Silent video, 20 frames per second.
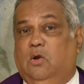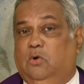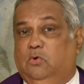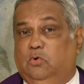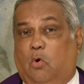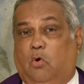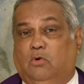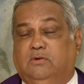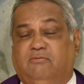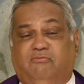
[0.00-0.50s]

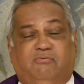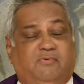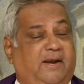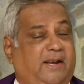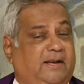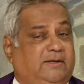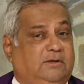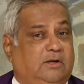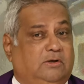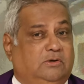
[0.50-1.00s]
not
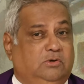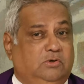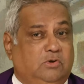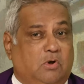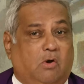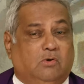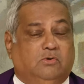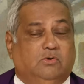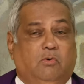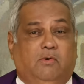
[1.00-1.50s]
afraid,
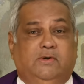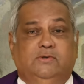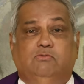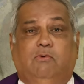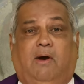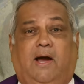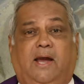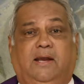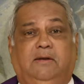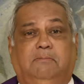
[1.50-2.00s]
not going
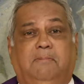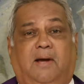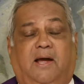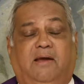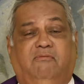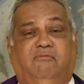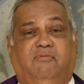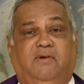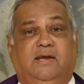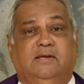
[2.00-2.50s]
to hide
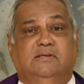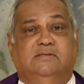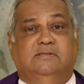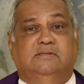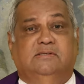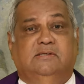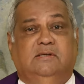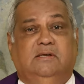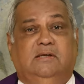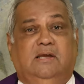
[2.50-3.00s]
my
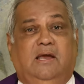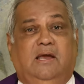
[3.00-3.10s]
face.